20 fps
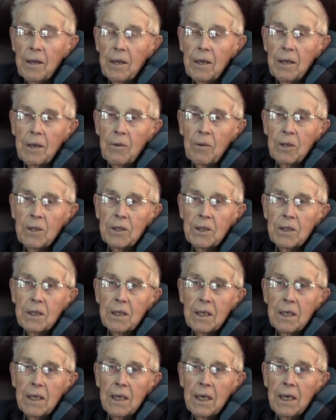was,
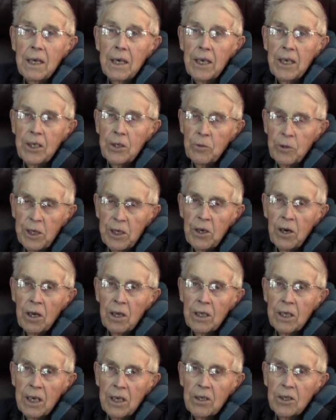and you read all
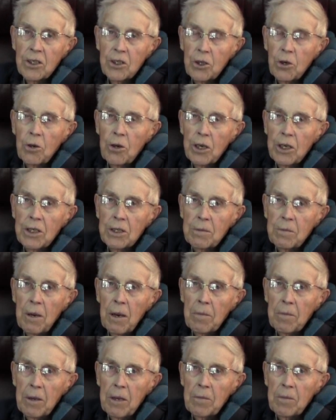the other stories about
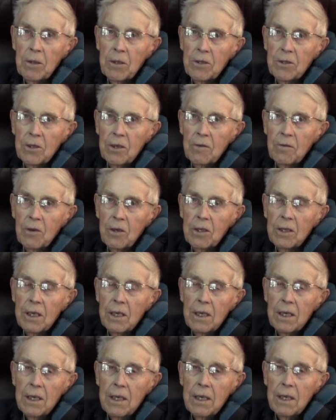people and so forth,
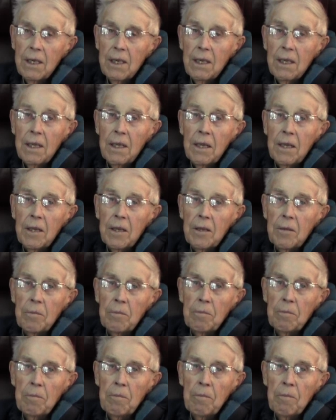
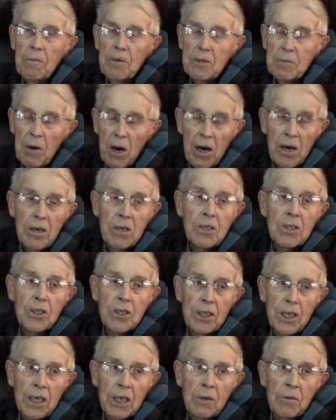the smartest
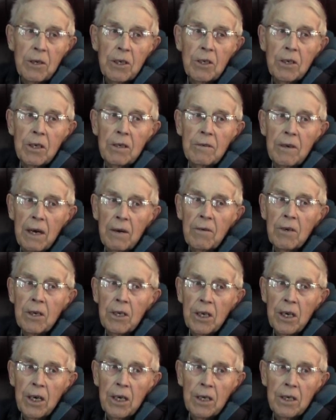thing we could have ever
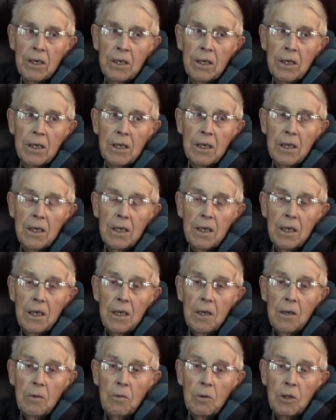done
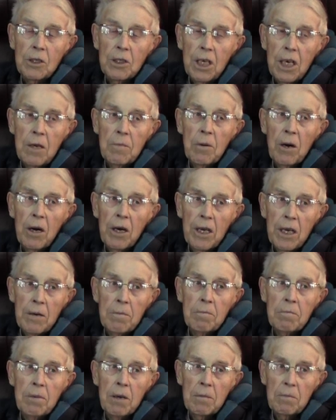was keep our
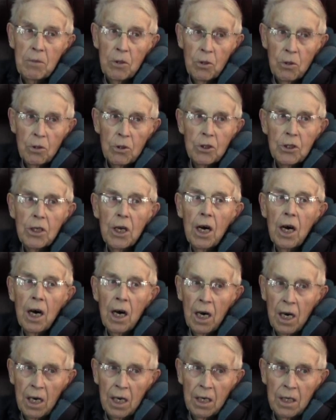hip boots
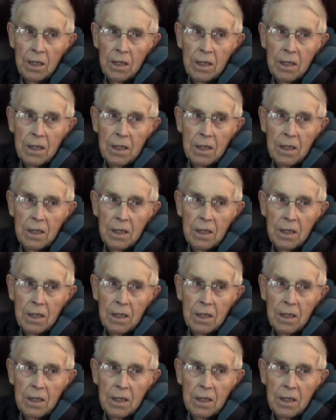on,